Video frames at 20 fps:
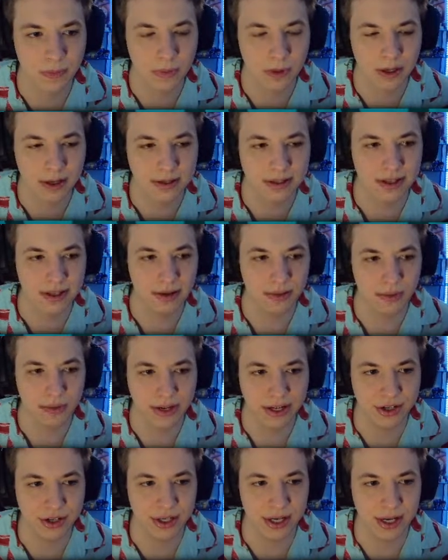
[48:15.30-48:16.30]
to the
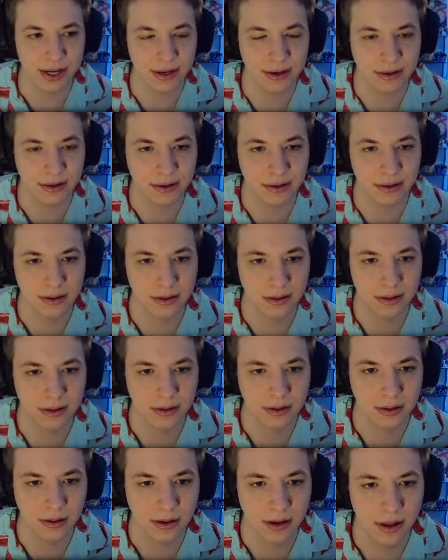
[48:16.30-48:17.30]
regen.
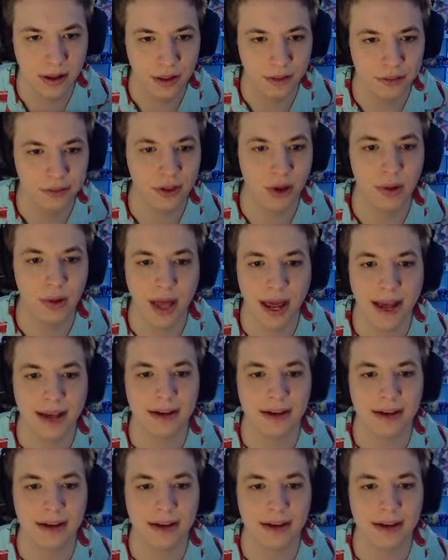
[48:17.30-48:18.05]
Though, like,